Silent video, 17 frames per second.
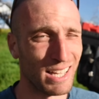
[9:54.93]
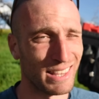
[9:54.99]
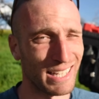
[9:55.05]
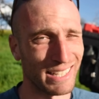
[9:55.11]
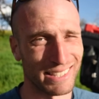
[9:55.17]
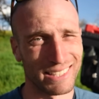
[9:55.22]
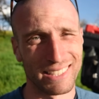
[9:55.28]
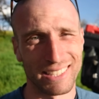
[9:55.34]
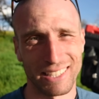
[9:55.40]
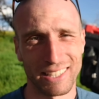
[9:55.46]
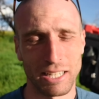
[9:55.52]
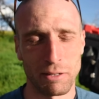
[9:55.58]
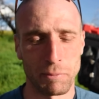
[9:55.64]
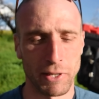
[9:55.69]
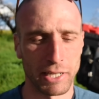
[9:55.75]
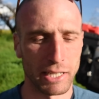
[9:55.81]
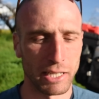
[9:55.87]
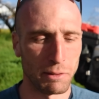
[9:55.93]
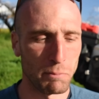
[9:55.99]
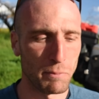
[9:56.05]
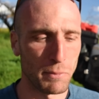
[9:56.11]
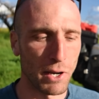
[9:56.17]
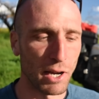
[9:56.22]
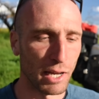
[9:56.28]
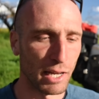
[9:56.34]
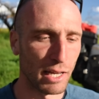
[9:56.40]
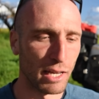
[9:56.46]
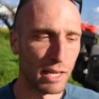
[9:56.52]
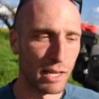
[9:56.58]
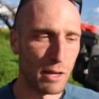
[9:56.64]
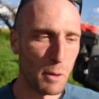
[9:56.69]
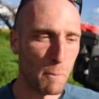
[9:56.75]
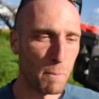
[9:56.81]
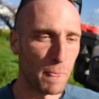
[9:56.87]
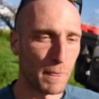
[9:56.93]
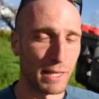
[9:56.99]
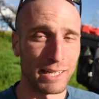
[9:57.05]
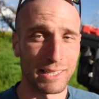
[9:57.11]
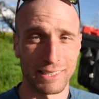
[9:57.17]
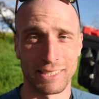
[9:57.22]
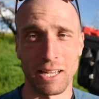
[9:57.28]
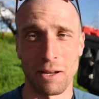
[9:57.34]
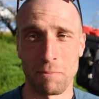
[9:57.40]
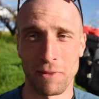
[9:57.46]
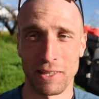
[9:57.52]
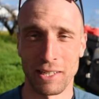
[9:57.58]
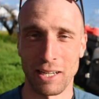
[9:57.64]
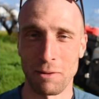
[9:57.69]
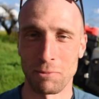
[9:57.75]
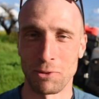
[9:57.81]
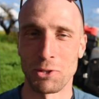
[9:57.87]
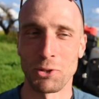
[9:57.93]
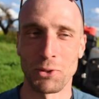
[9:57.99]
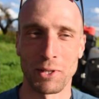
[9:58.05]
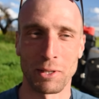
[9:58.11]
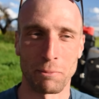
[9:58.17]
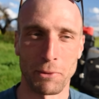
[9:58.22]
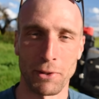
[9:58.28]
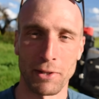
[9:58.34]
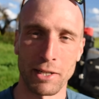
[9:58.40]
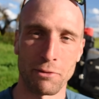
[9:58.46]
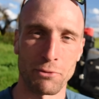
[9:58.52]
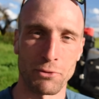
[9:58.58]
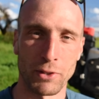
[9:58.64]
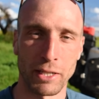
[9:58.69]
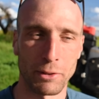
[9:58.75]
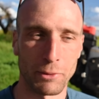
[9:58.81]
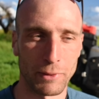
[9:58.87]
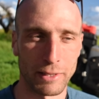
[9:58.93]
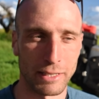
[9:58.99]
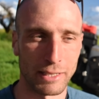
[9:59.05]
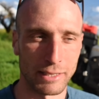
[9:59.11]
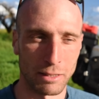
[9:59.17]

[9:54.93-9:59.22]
That's a little nitpicky, but It is something I'm doing pretty frequently.